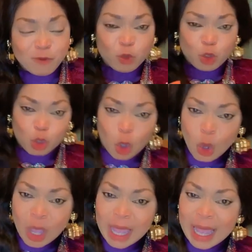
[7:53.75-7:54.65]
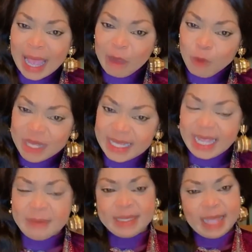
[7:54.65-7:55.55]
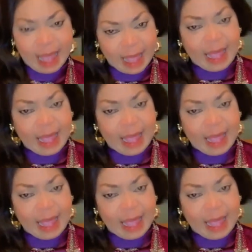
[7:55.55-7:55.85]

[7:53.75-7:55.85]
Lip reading: Funsho Williams.